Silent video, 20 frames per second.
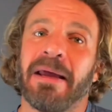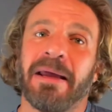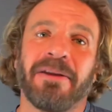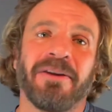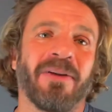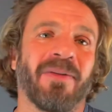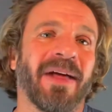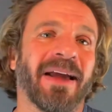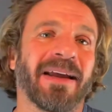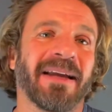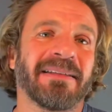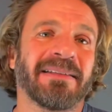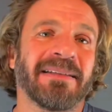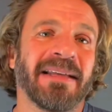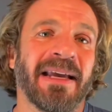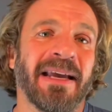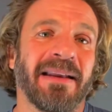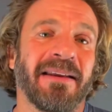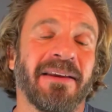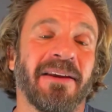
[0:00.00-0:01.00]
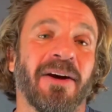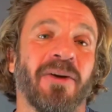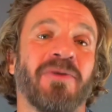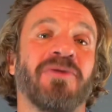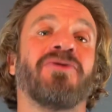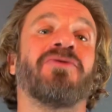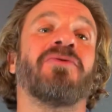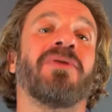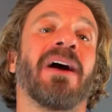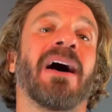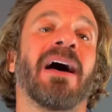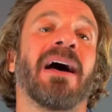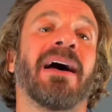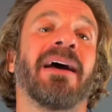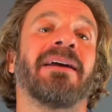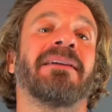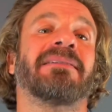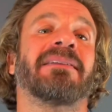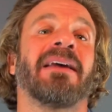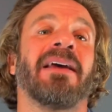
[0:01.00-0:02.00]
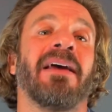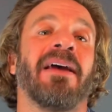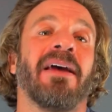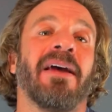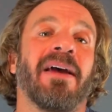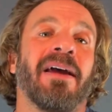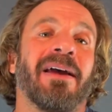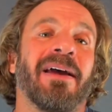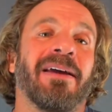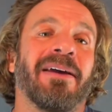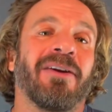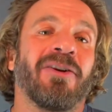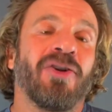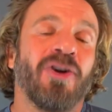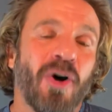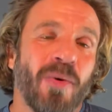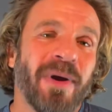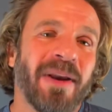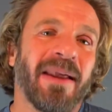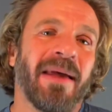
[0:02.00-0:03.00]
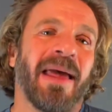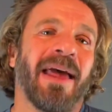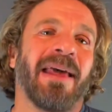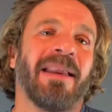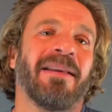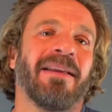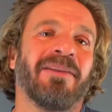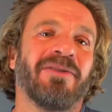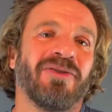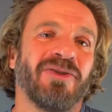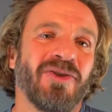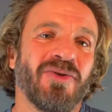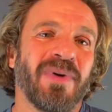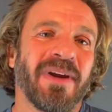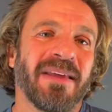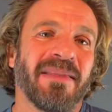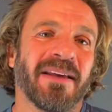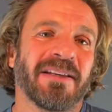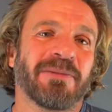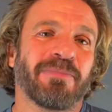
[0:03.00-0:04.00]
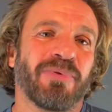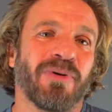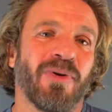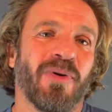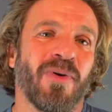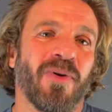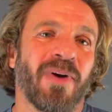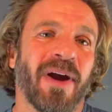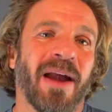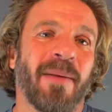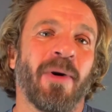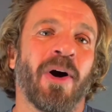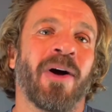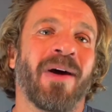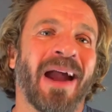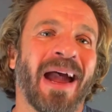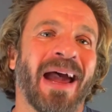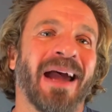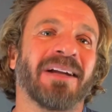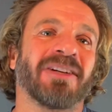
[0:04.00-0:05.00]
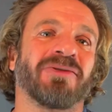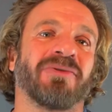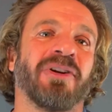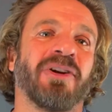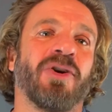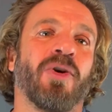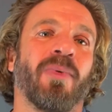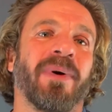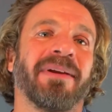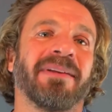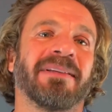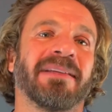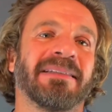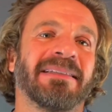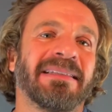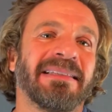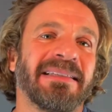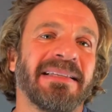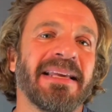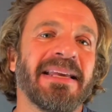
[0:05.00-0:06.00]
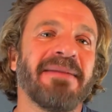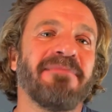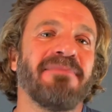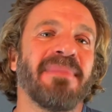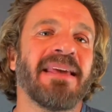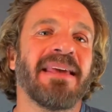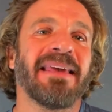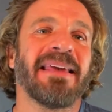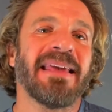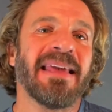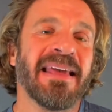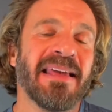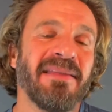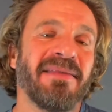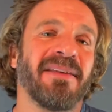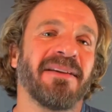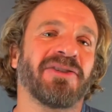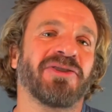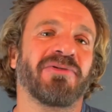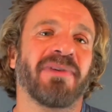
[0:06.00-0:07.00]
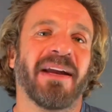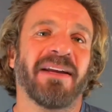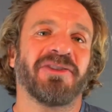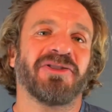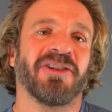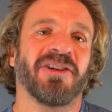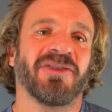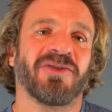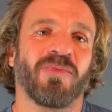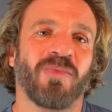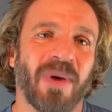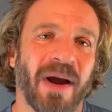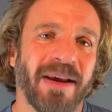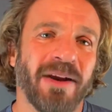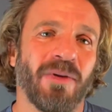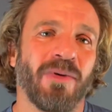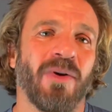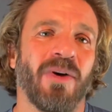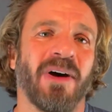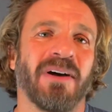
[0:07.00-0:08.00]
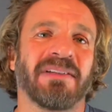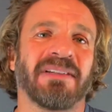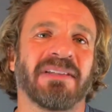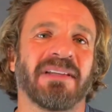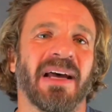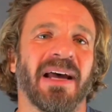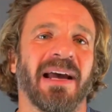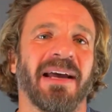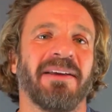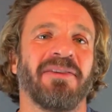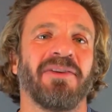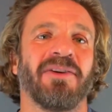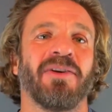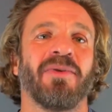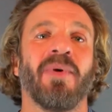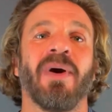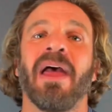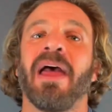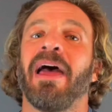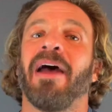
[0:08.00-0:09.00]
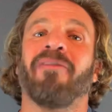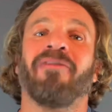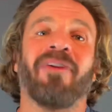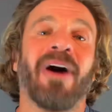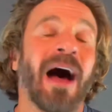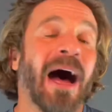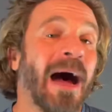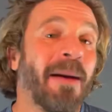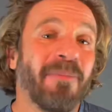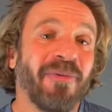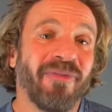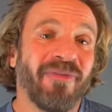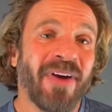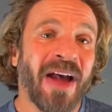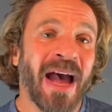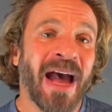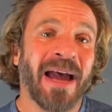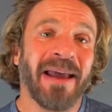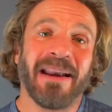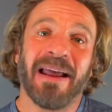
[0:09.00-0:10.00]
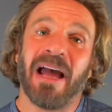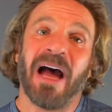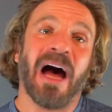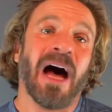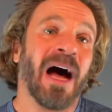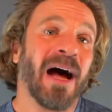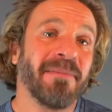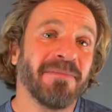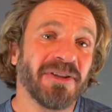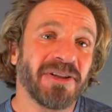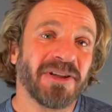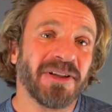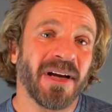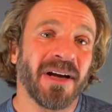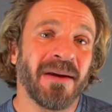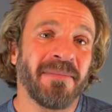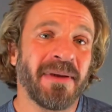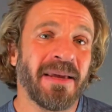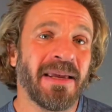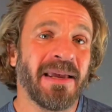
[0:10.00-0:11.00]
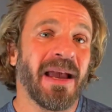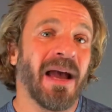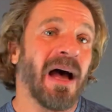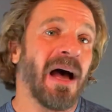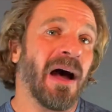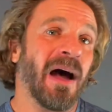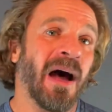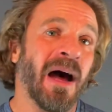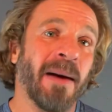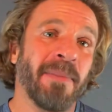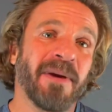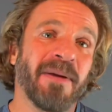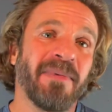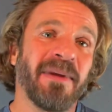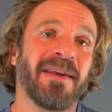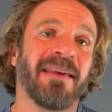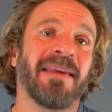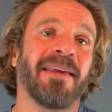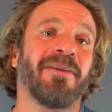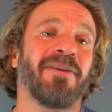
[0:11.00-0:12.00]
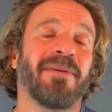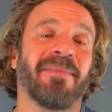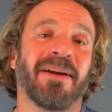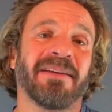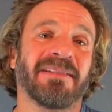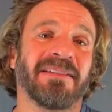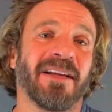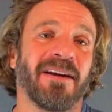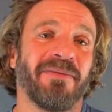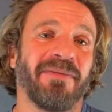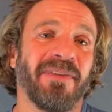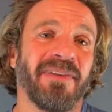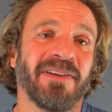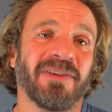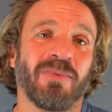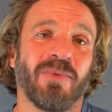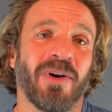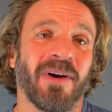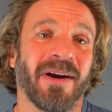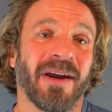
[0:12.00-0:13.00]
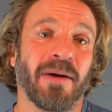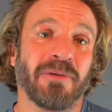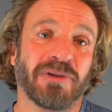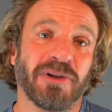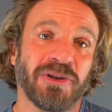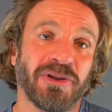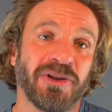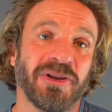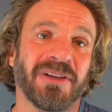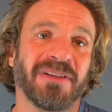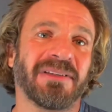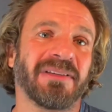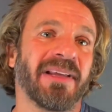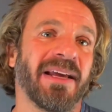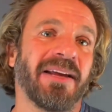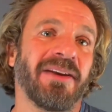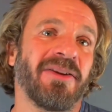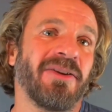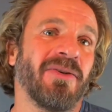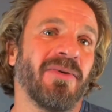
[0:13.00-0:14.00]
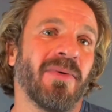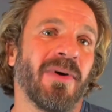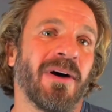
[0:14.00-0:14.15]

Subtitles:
You know, like I said, you know, you guys going ahead and doing this program are actually going to see me in the trenches right alongside you. I'm fat, I'm chubby, I'm gonna be killing myself in these workouts just like you